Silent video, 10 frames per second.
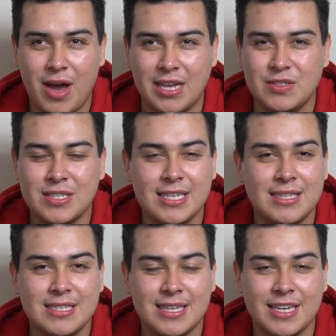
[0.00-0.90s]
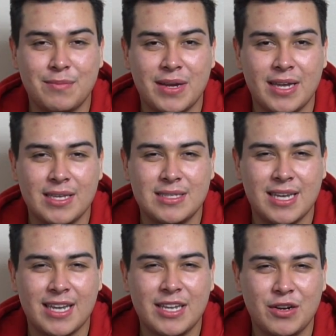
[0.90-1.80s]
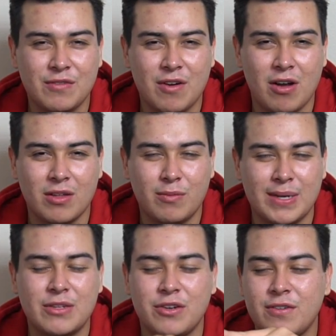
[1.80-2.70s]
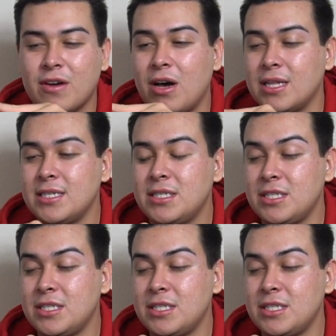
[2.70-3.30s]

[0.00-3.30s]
I used to eat these like in my second year of college, my third year of college.